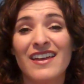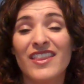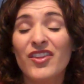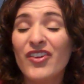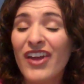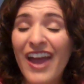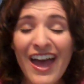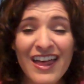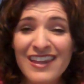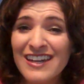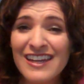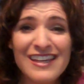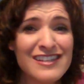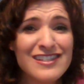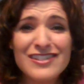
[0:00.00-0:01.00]
The
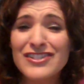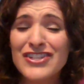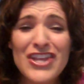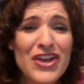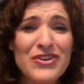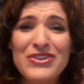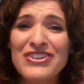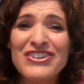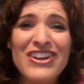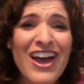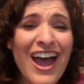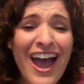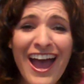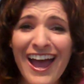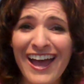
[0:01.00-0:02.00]
reality is no, you're
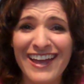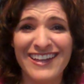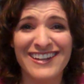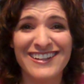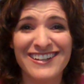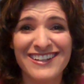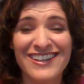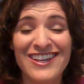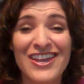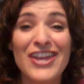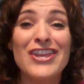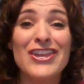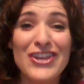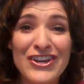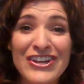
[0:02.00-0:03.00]
not.
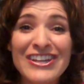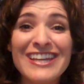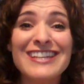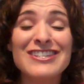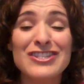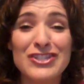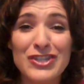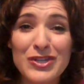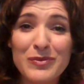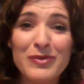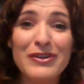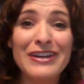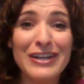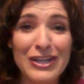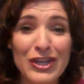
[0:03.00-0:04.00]
You're an
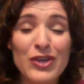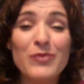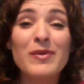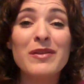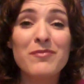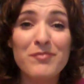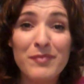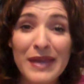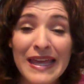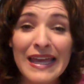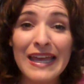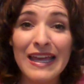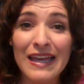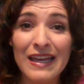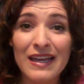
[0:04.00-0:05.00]
exuberant human
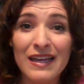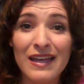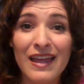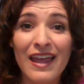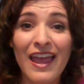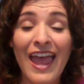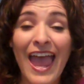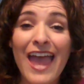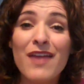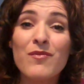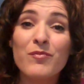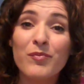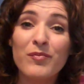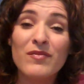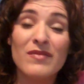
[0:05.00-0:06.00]
being.
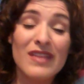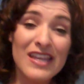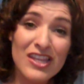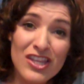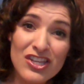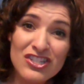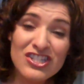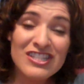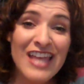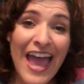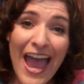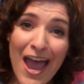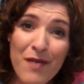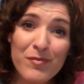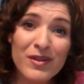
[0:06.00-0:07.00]
And you just
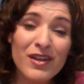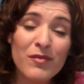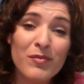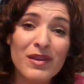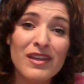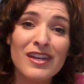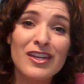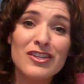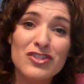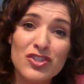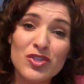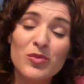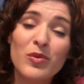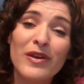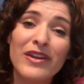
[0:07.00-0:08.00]
happen to be an
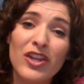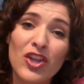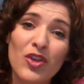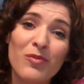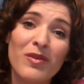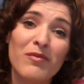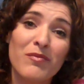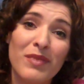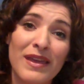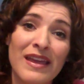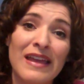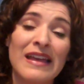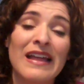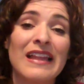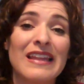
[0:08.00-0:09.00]
exuberant human
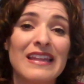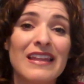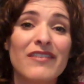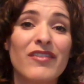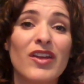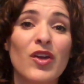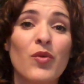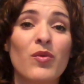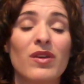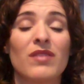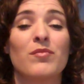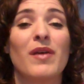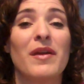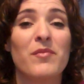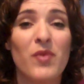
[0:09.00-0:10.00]
being living
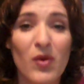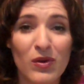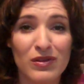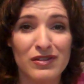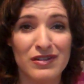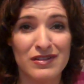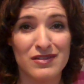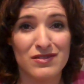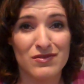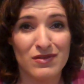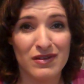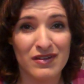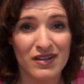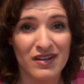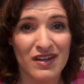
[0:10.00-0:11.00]
with bipolar
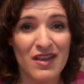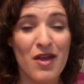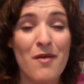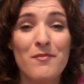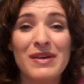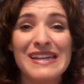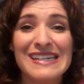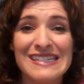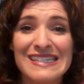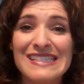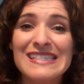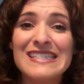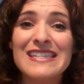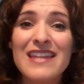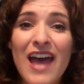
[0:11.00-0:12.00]
disorder. But it
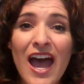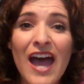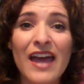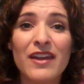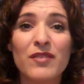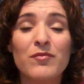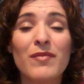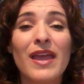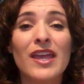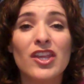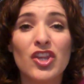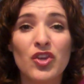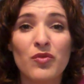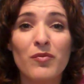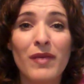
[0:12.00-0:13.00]
does not
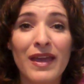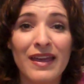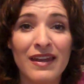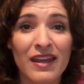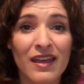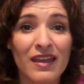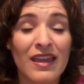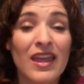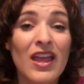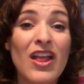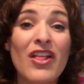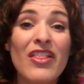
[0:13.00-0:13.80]
make you manic.